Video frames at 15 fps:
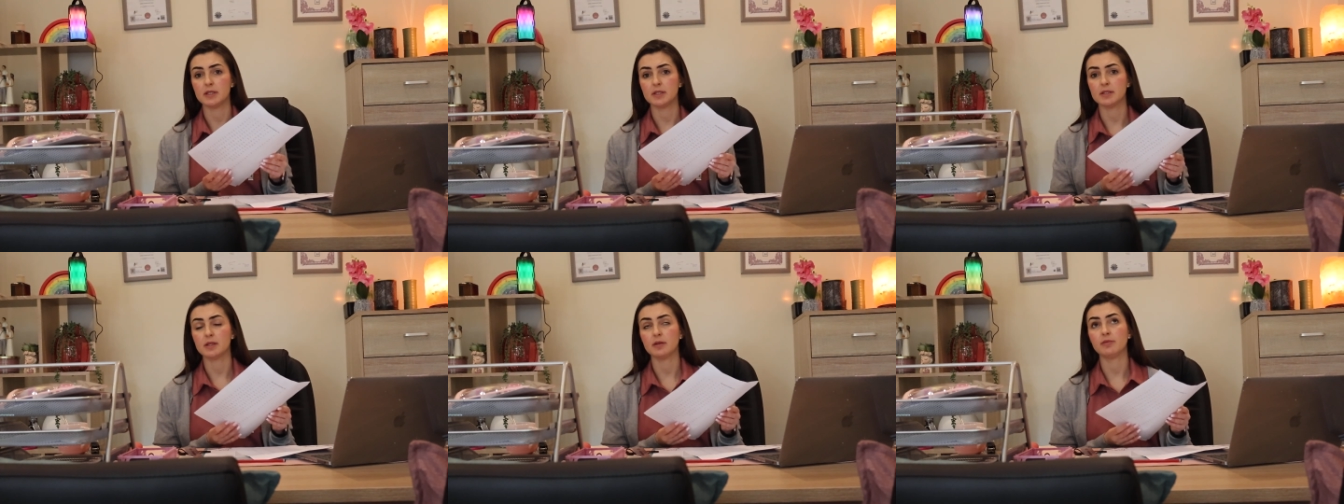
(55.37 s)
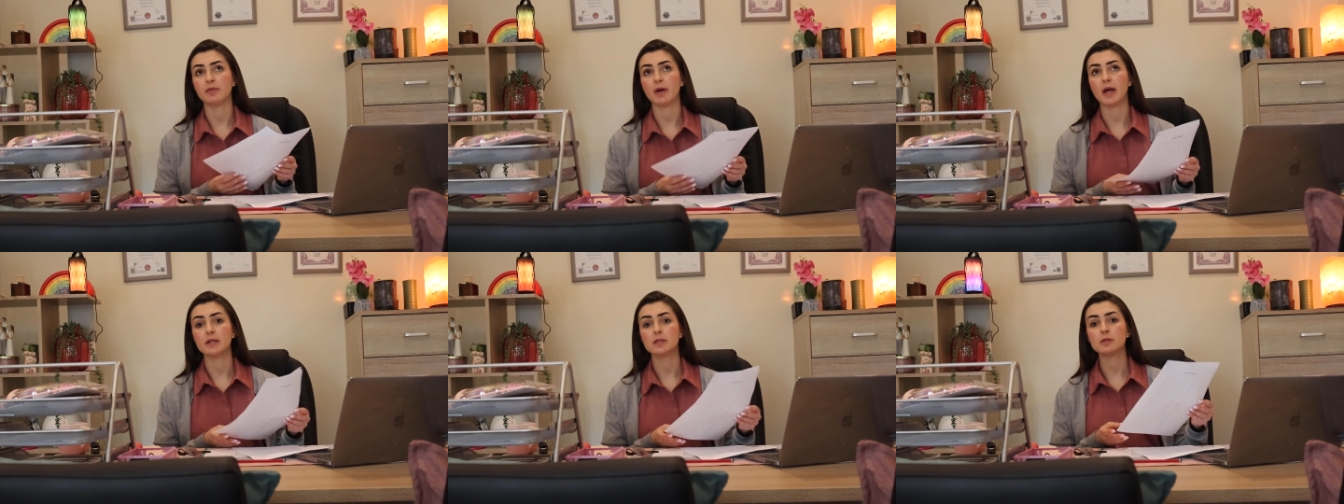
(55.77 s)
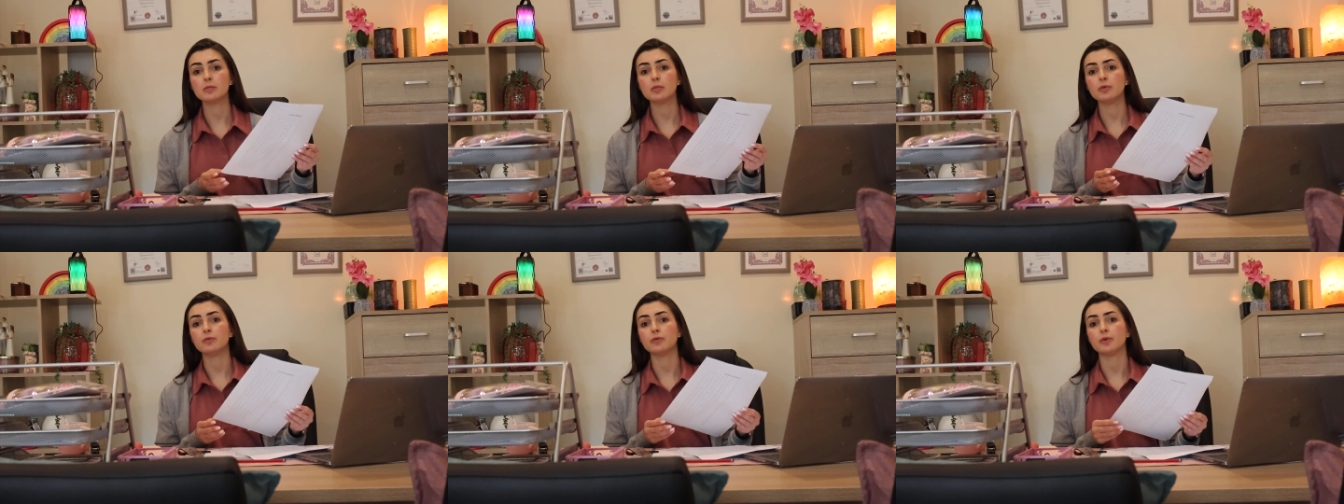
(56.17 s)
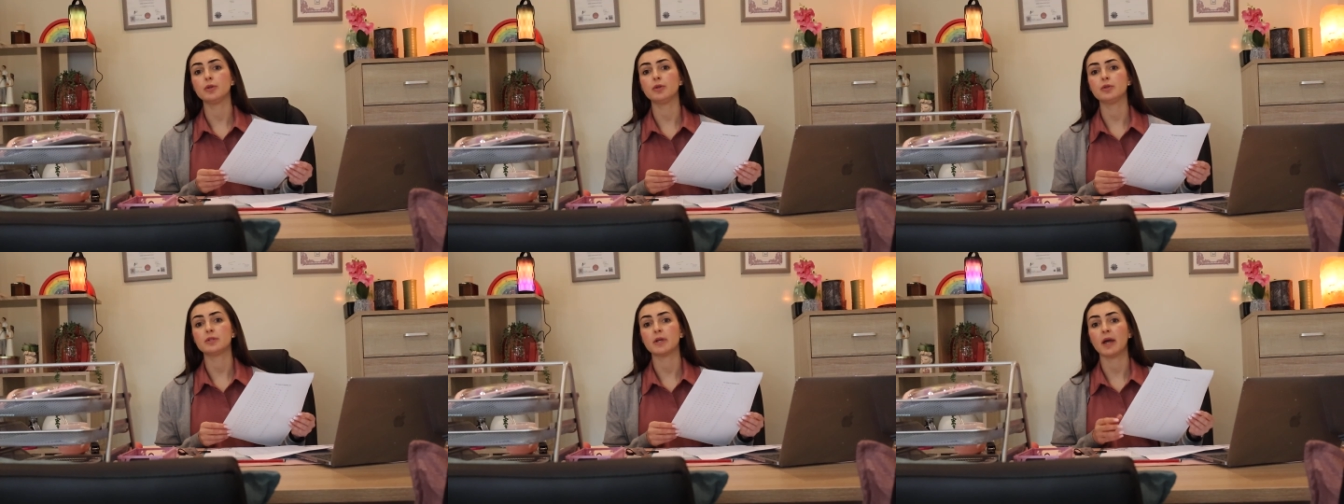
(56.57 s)
it's advisable for
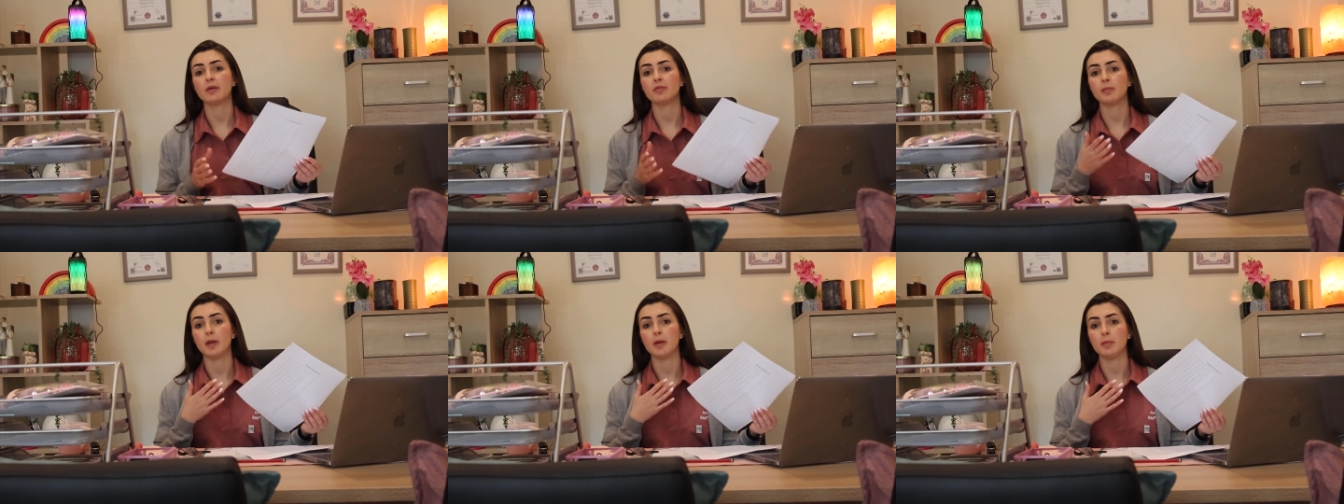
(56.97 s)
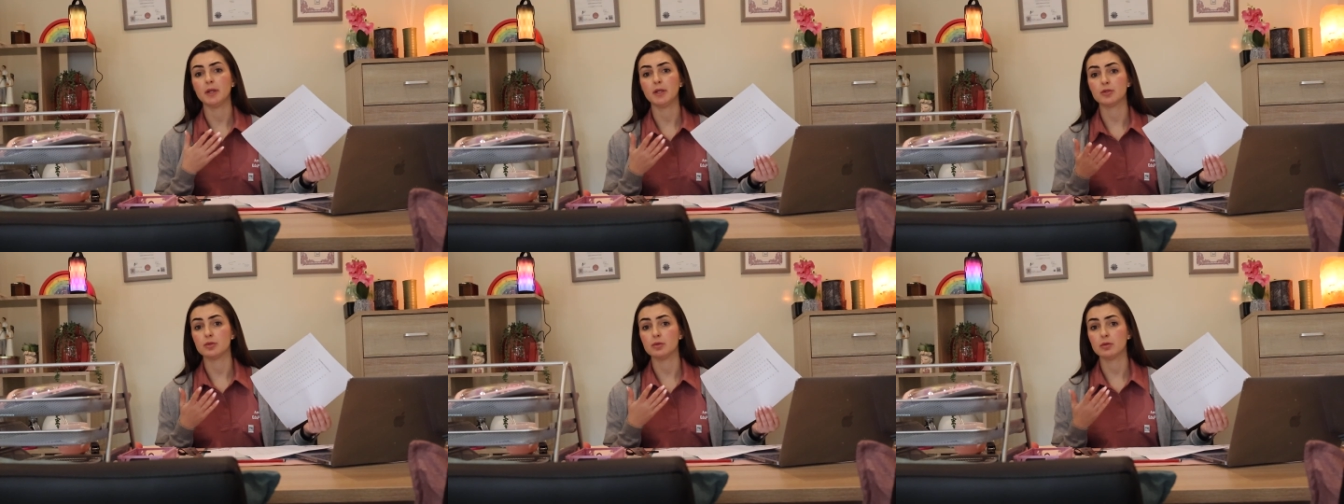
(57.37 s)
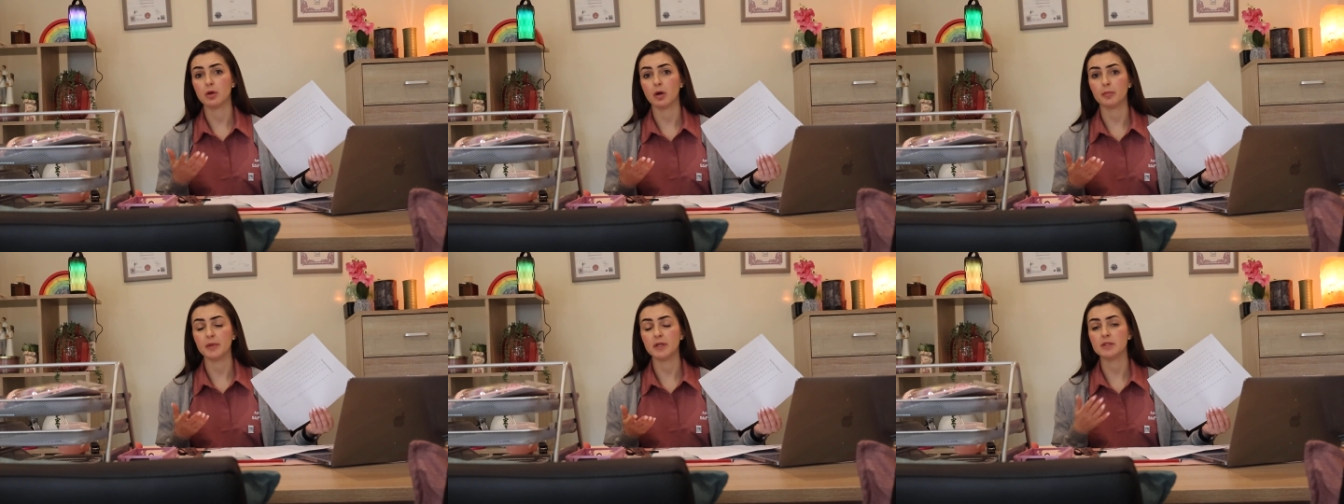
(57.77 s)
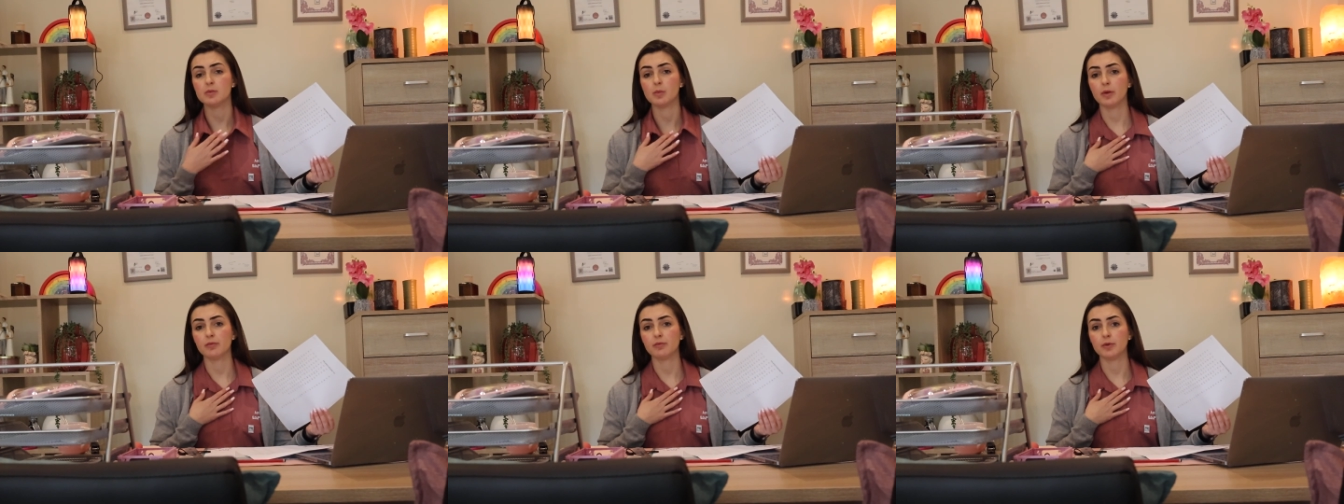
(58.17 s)
you to have maybe 2 copies,
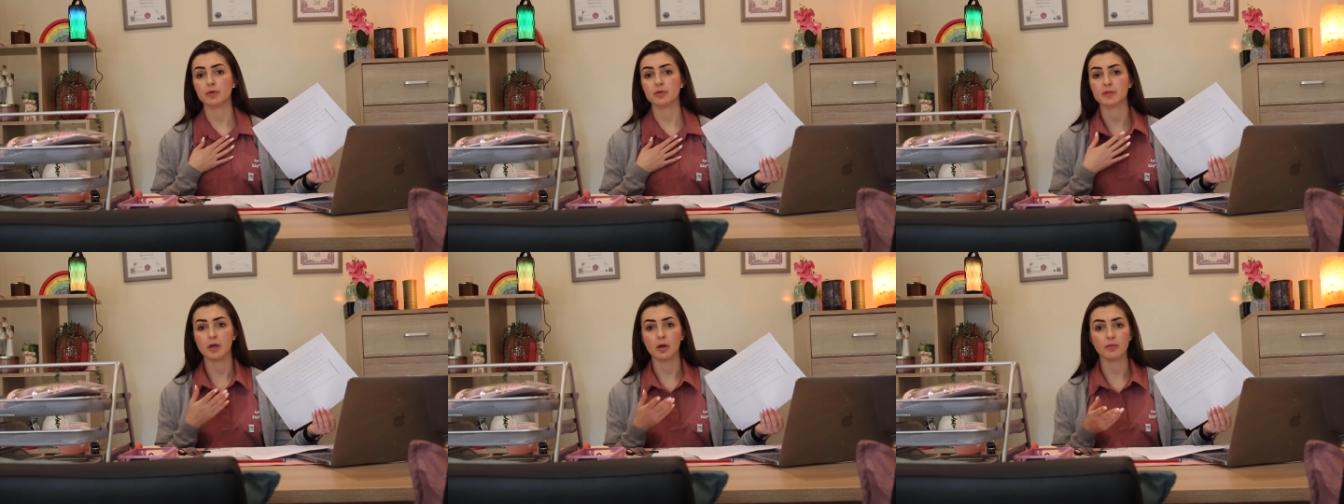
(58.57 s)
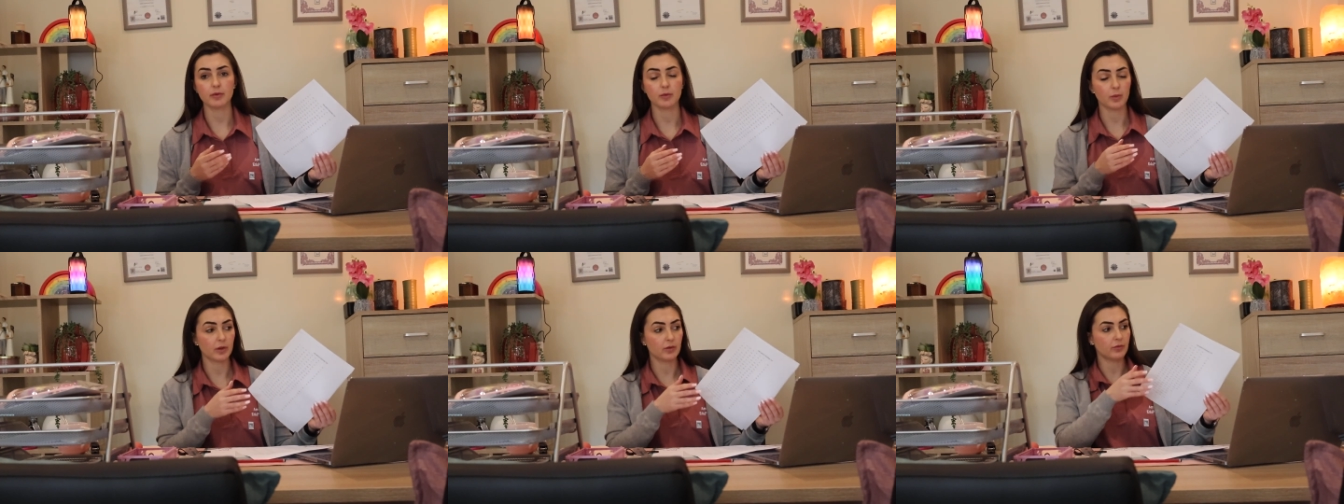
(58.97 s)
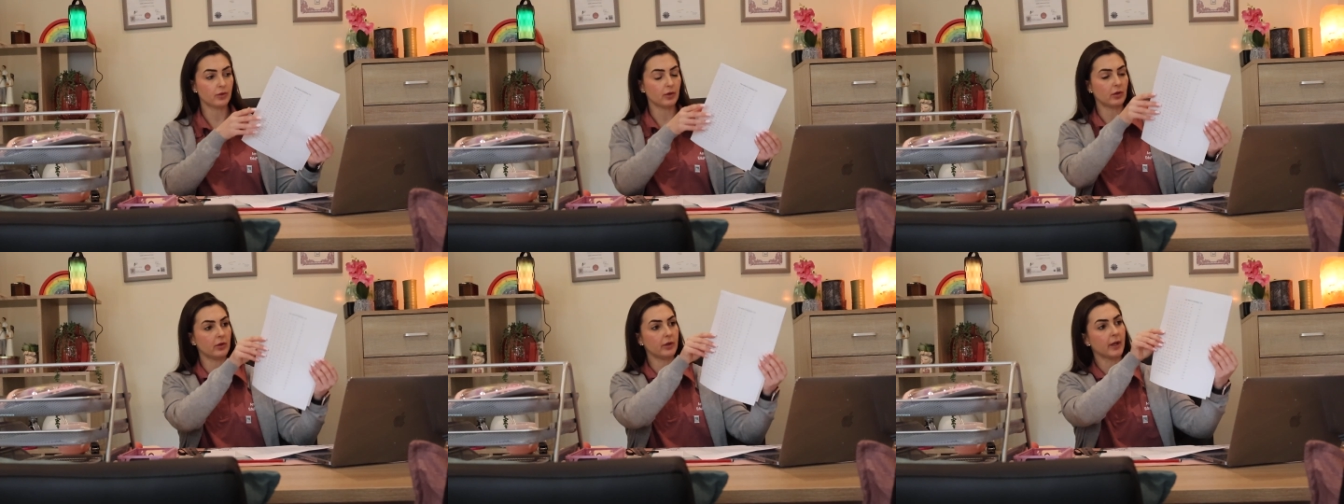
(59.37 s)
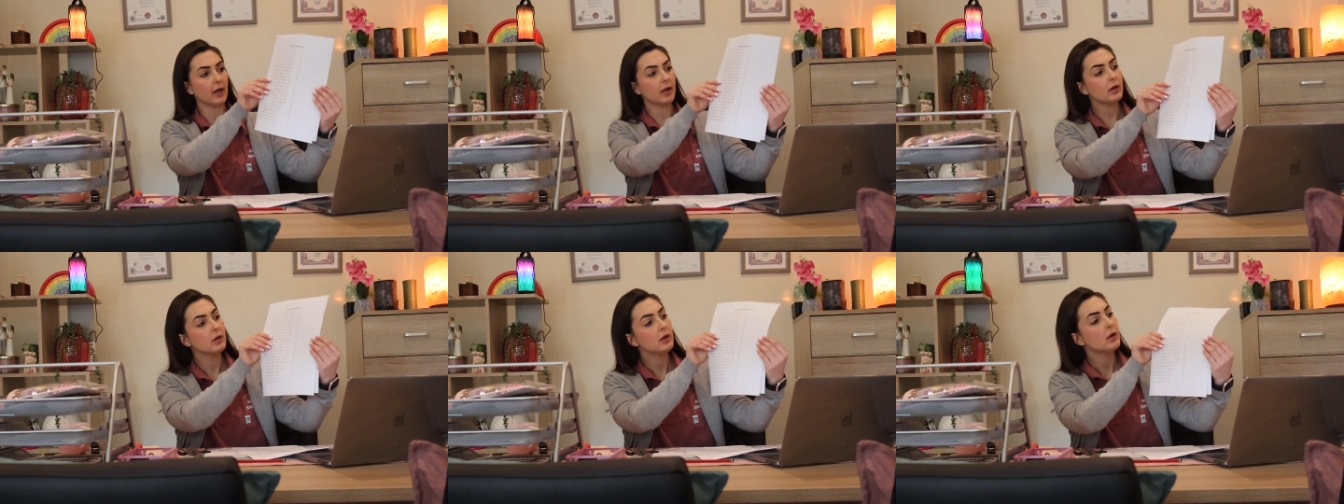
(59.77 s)
one for yourself and one for the
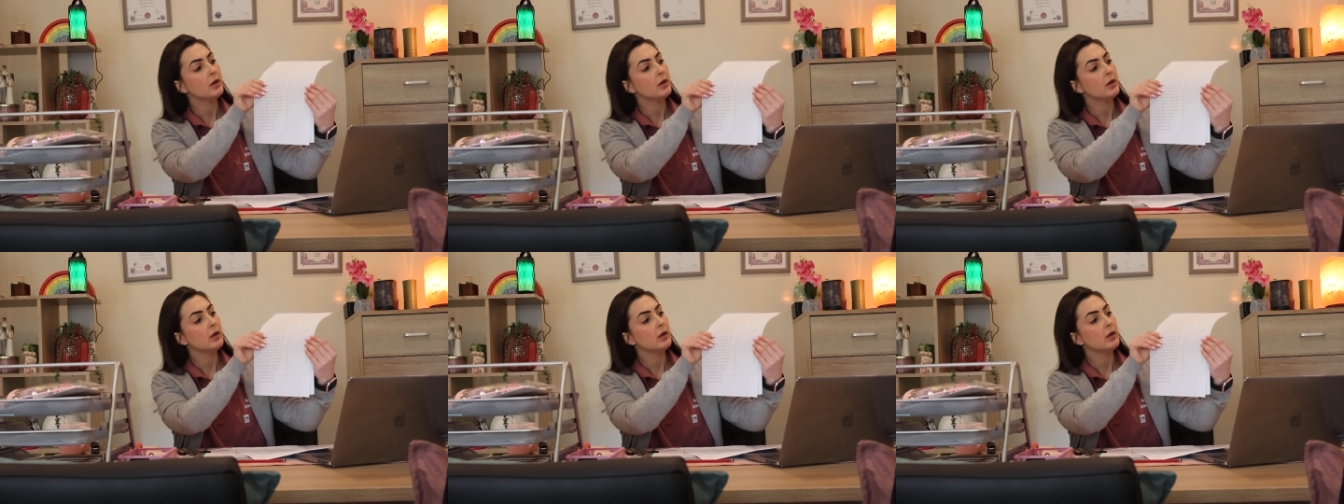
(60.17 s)
learner.